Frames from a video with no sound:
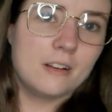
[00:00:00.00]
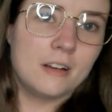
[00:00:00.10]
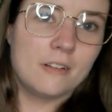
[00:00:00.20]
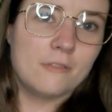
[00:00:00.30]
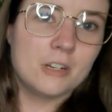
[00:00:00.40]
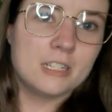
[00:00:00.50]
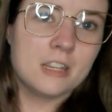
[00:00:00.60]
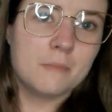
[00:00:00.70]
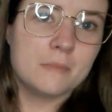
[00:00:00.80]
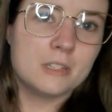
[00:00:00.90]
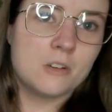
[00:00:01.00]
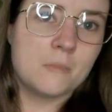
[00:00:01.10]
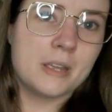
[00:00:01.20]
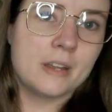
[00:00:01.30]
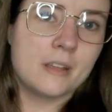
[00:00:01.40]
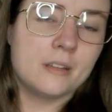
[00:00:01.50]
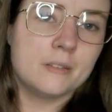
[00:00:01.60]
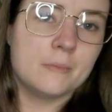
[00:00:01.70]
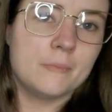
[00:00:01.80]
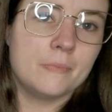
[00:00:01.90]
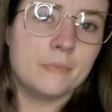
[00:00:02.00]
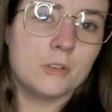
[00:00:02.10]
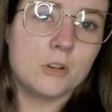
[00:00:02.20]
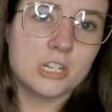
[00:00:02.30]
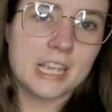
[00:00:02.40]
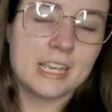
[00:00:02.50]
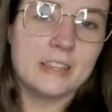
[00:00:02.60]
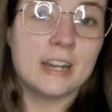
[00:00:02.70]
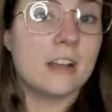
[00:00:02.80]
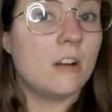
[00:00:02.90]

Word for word: Frosty the Snowman crochet kit that I